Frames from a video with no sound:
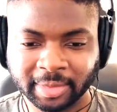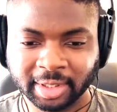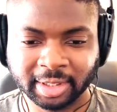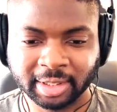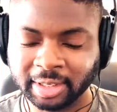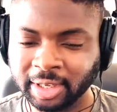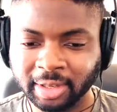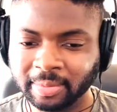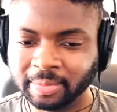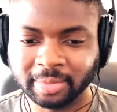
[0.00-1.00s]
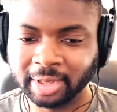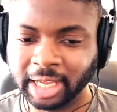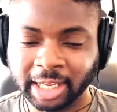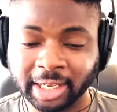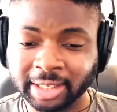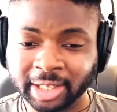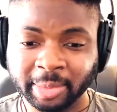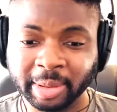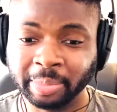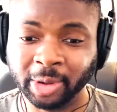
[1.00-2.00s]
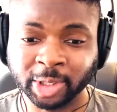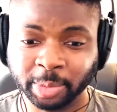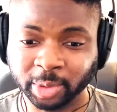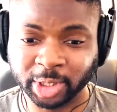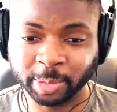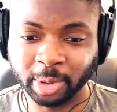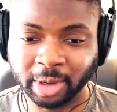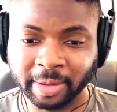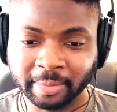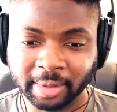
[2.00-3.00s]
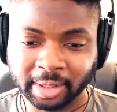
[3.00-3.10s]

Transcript: It's going to be impossible to spot him.